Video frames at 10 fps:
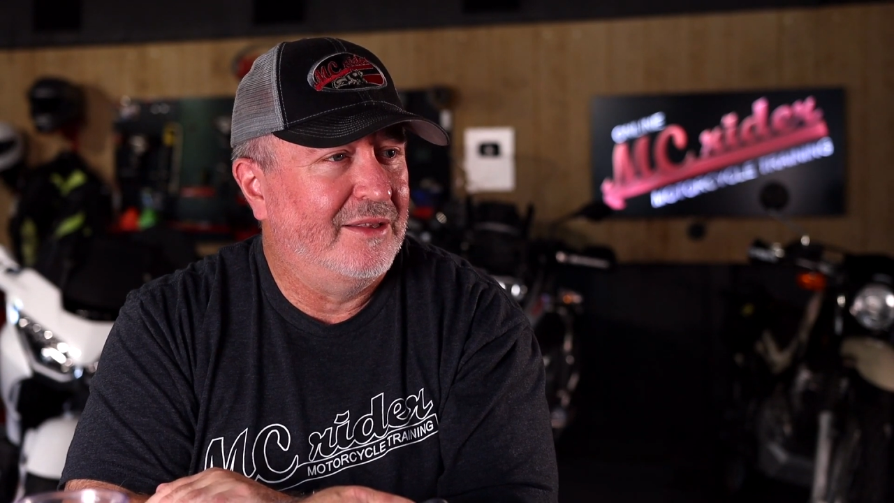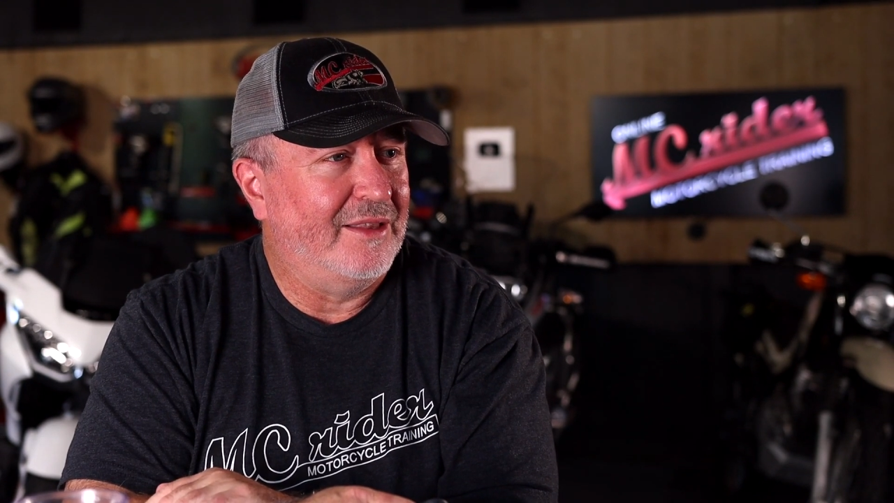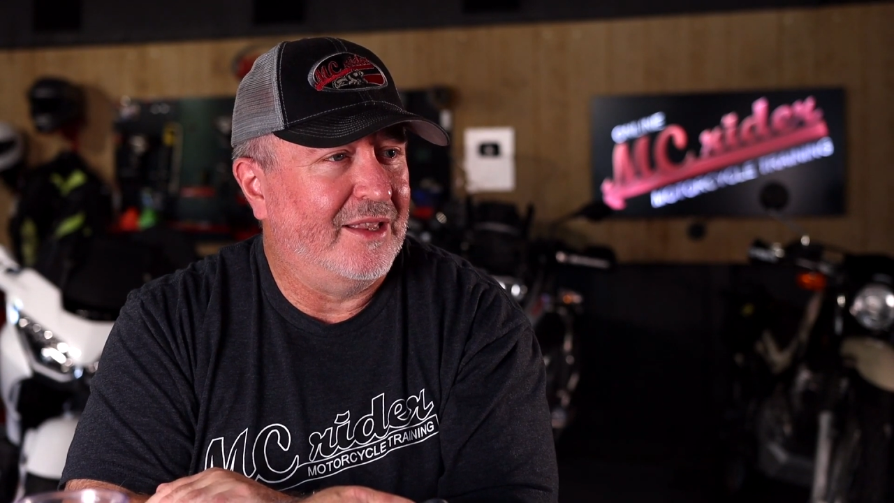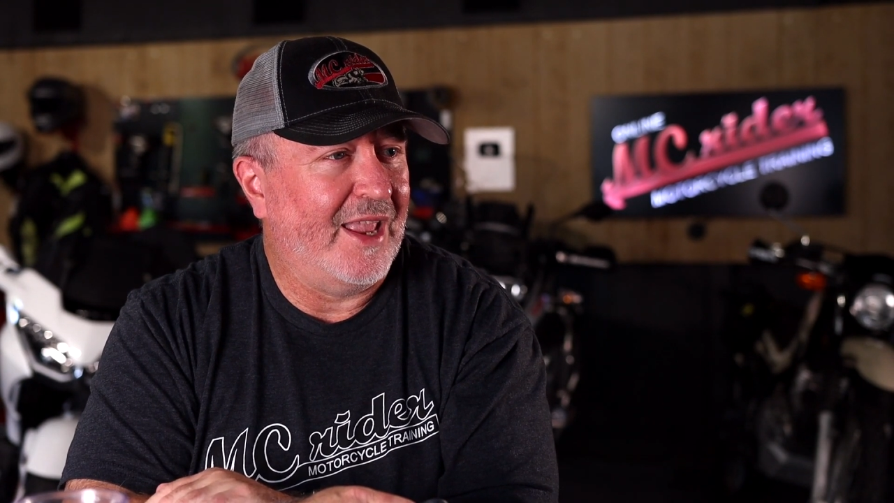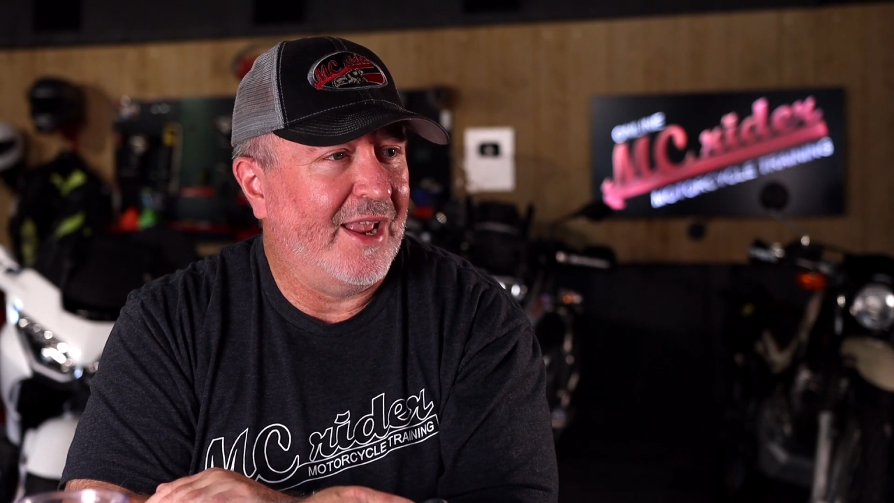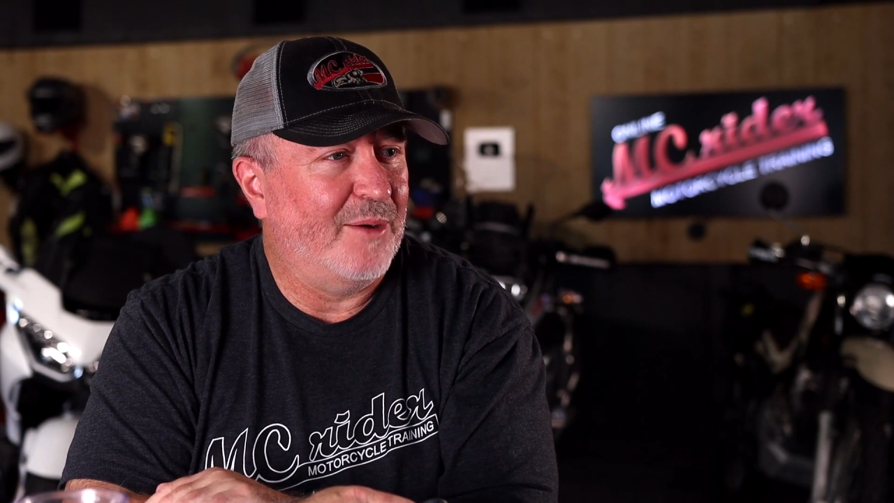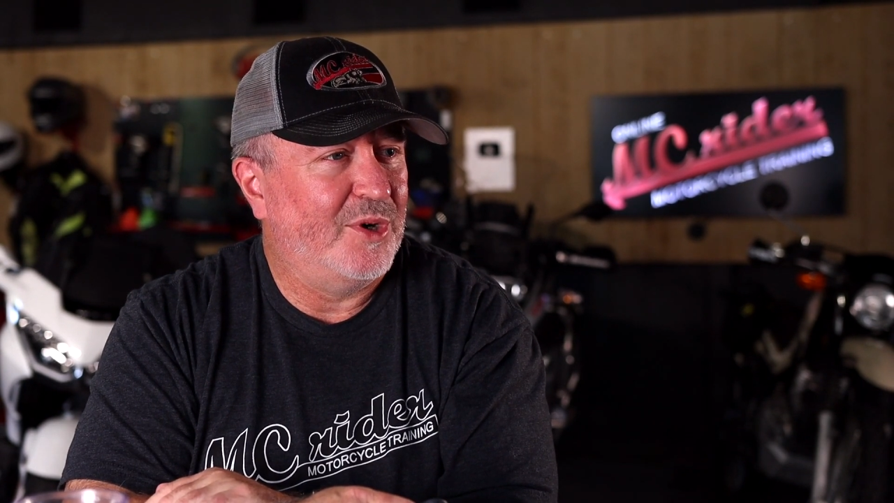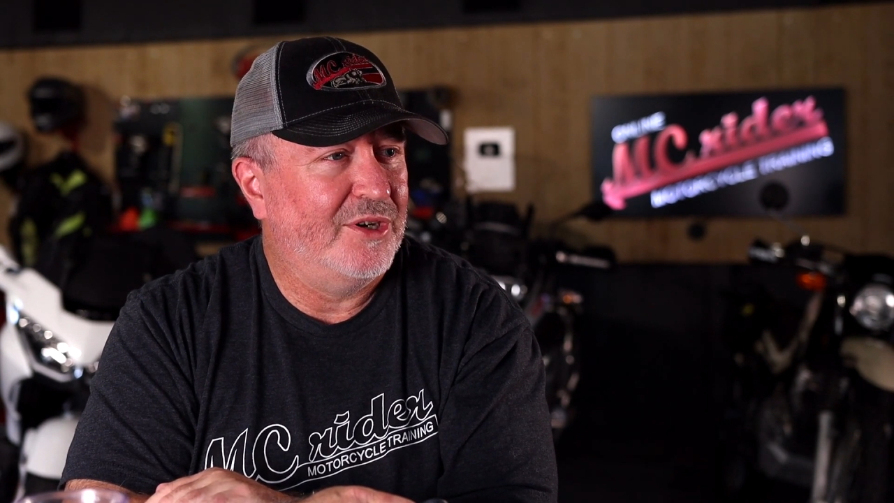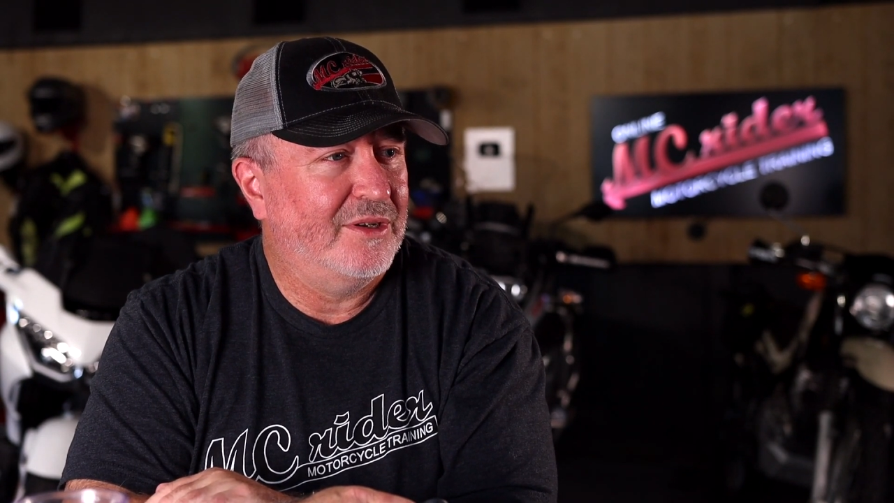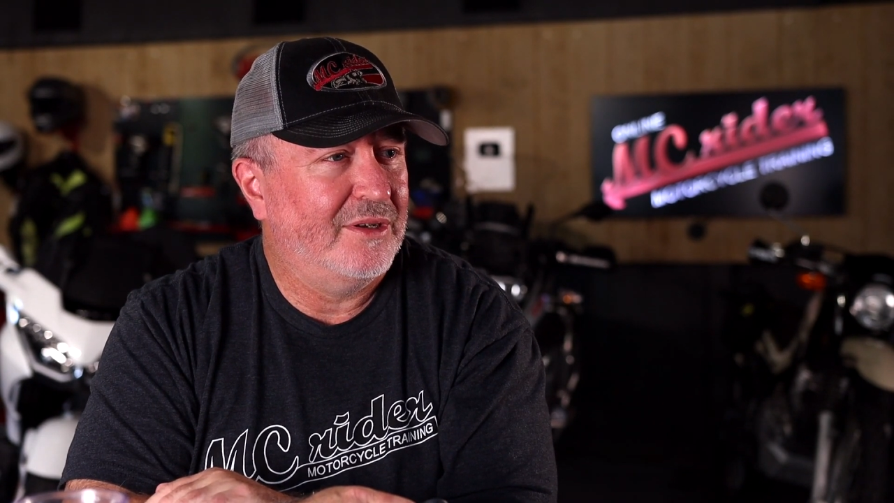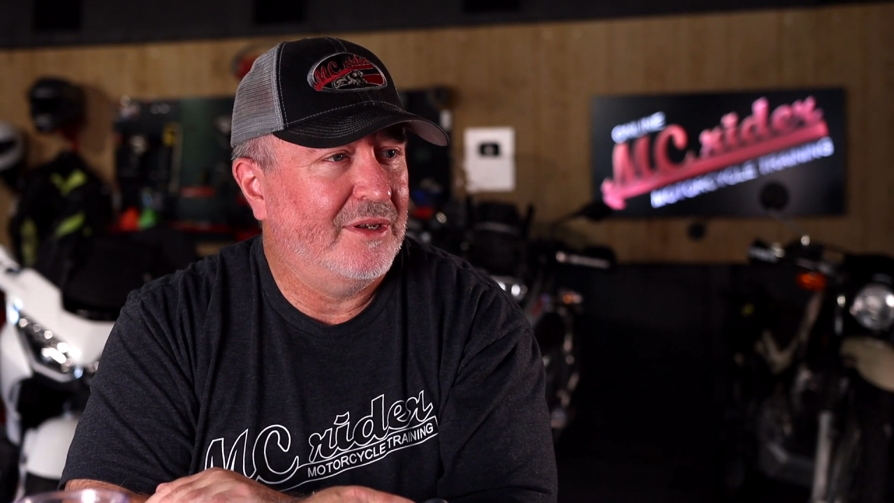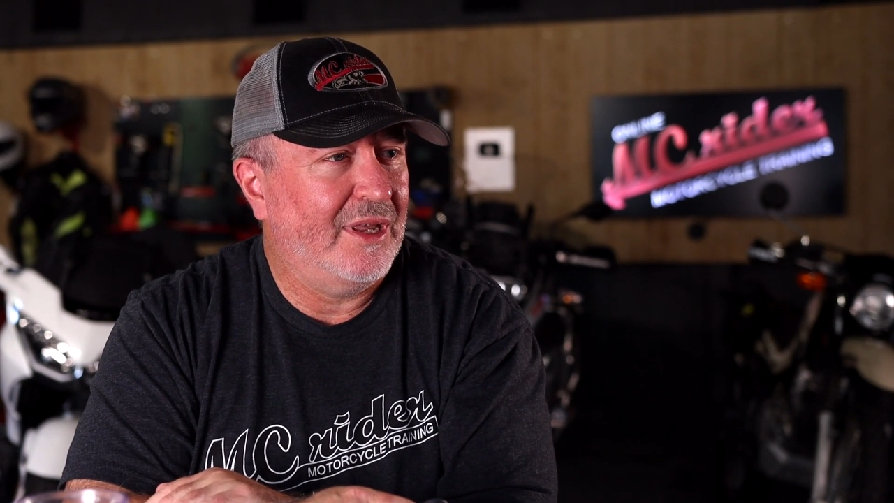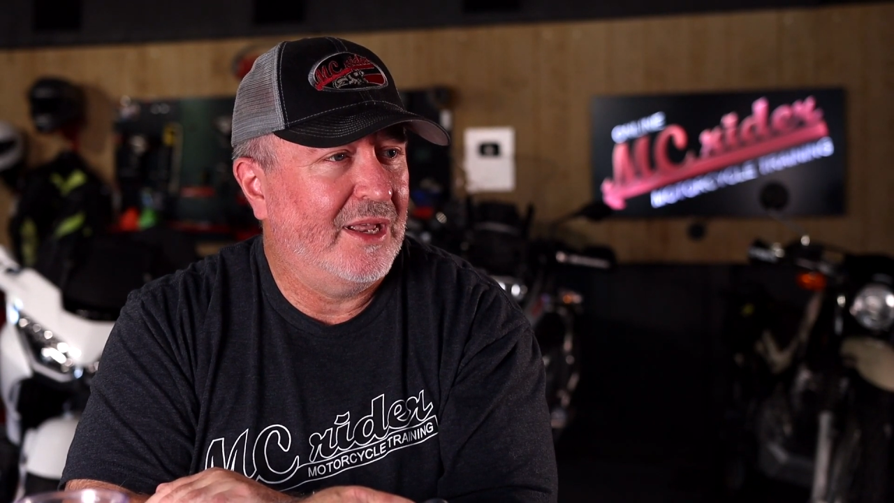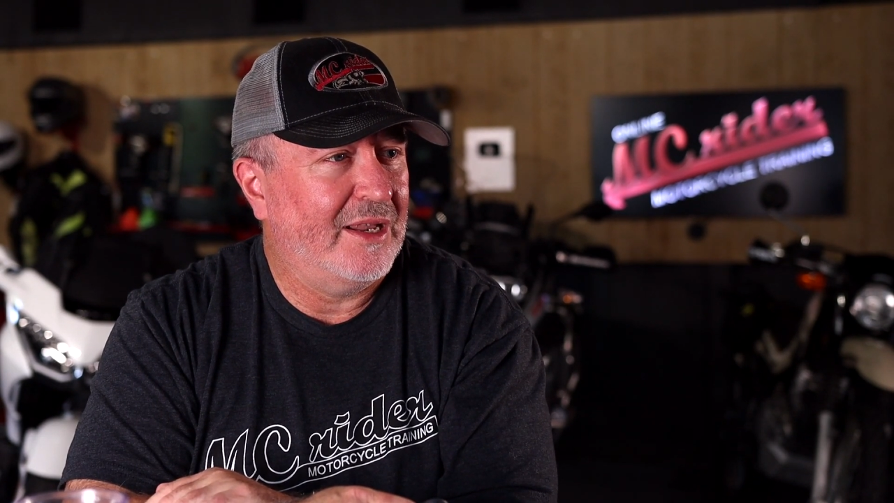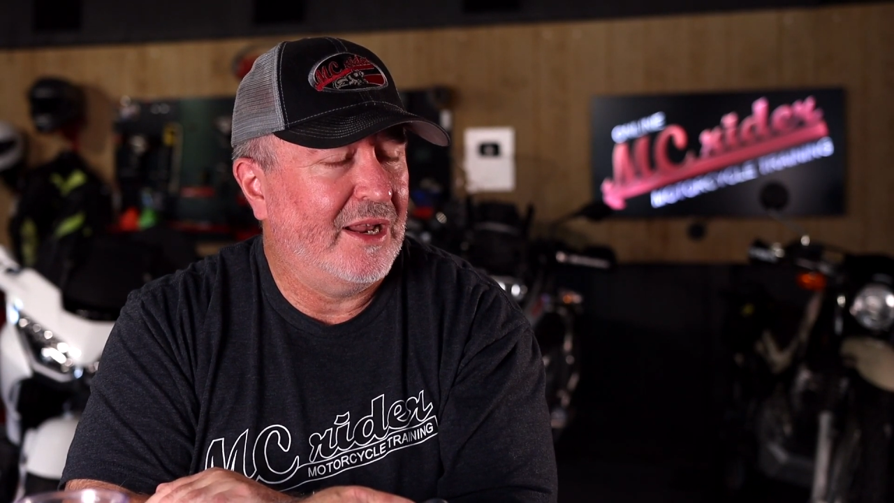the camera,
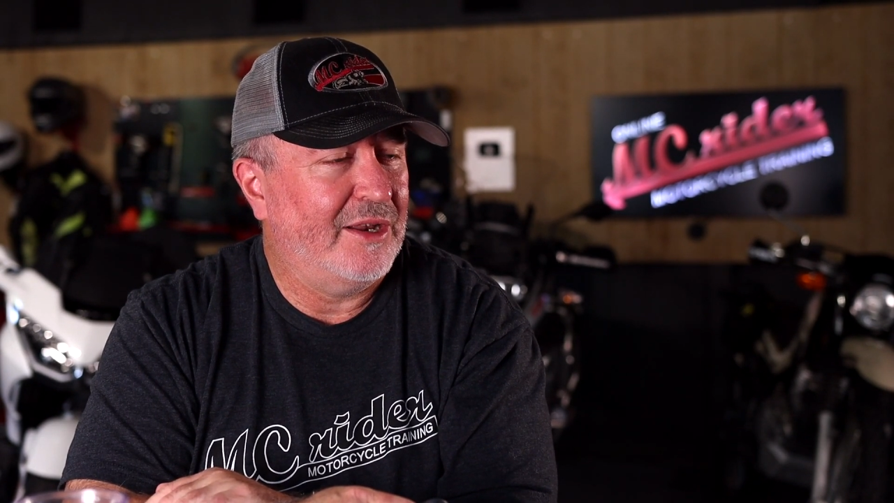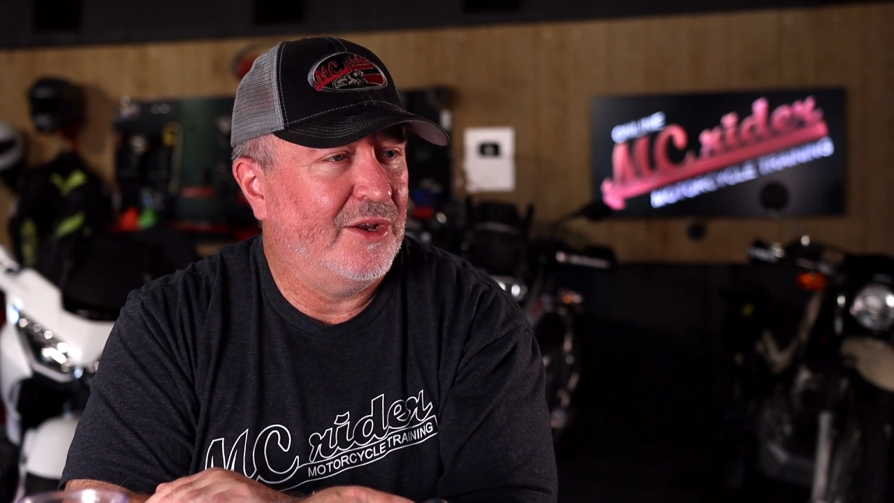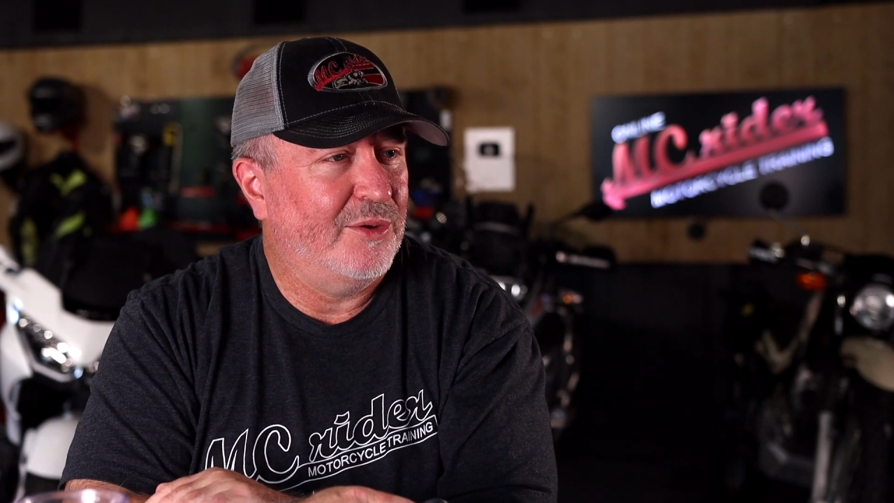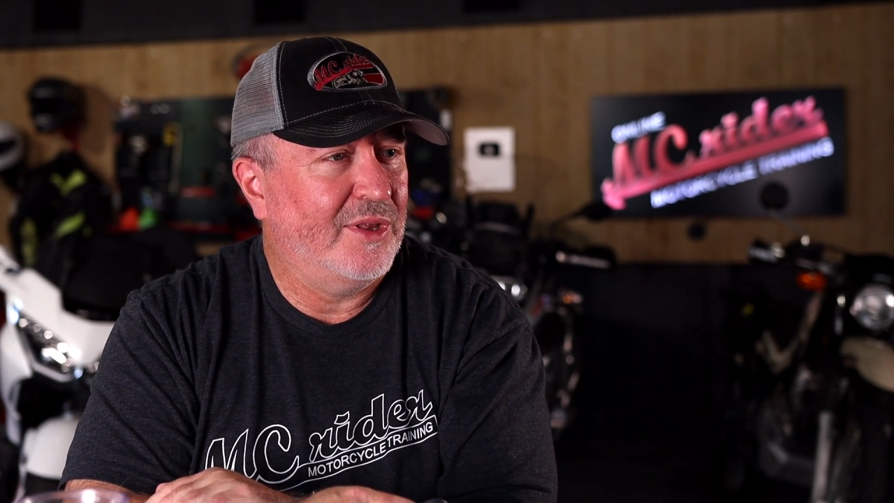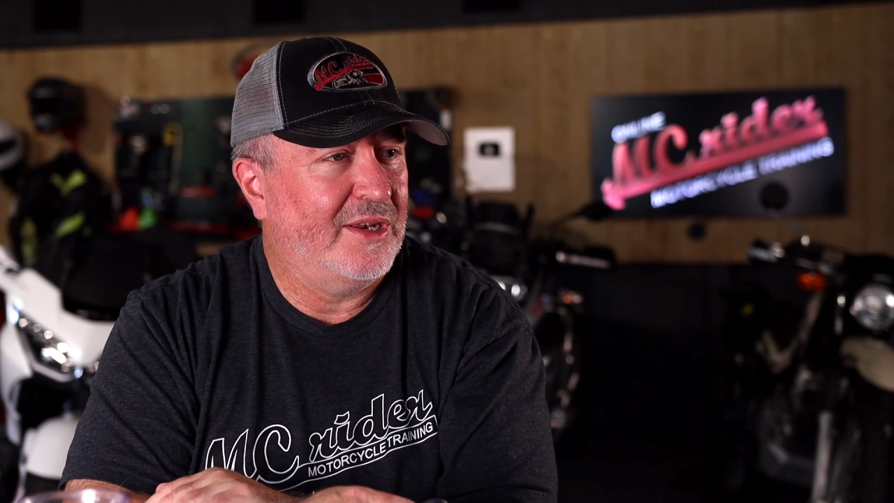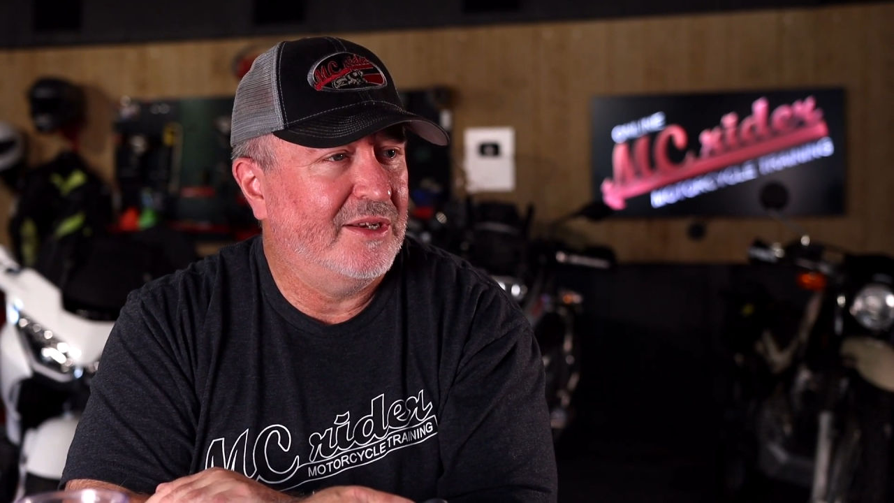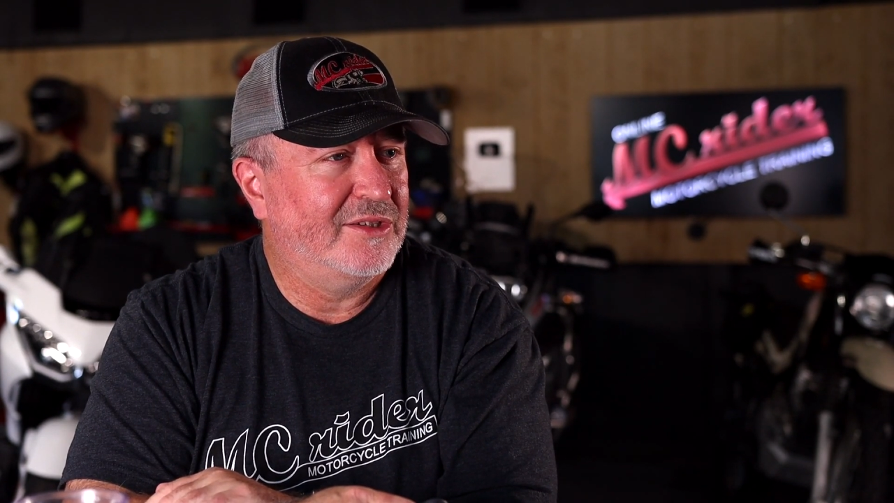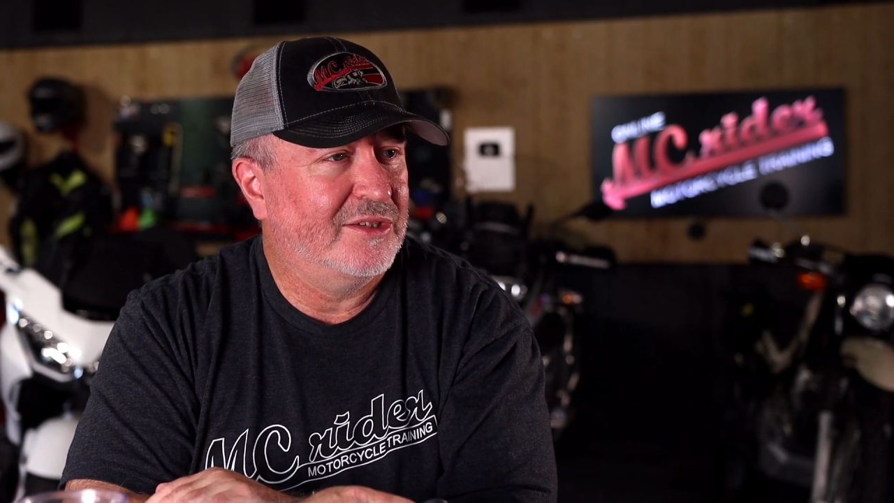and I know that it's